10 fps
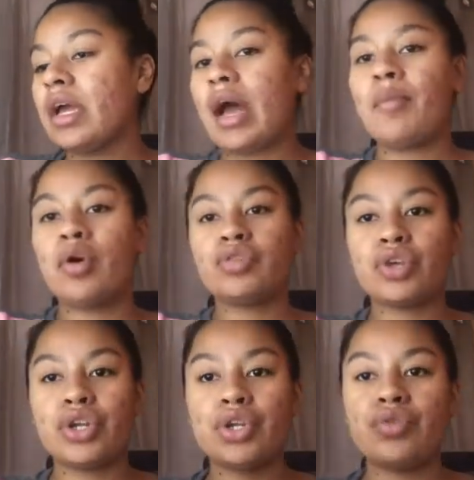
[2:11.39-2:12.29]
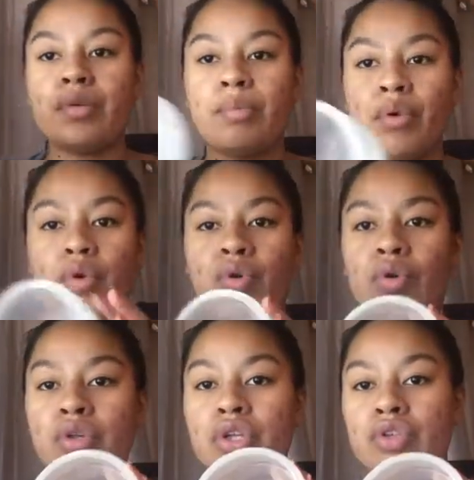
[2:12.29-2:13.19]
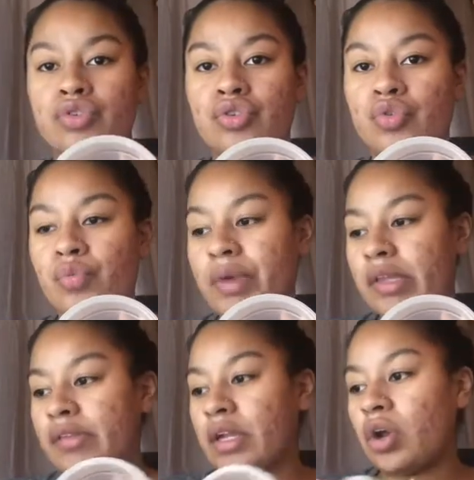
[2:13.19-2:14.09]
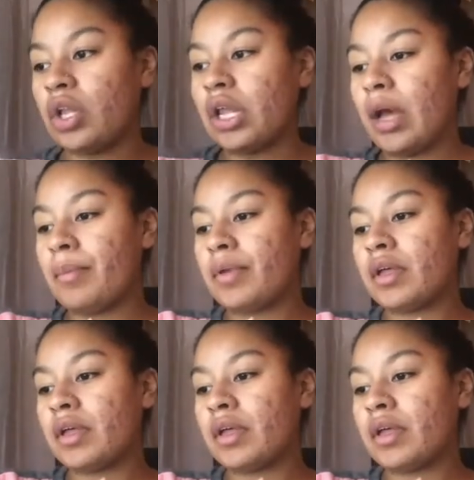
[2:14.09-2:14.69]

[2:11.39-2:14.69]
I'm also going to use a bowl to mix it all up.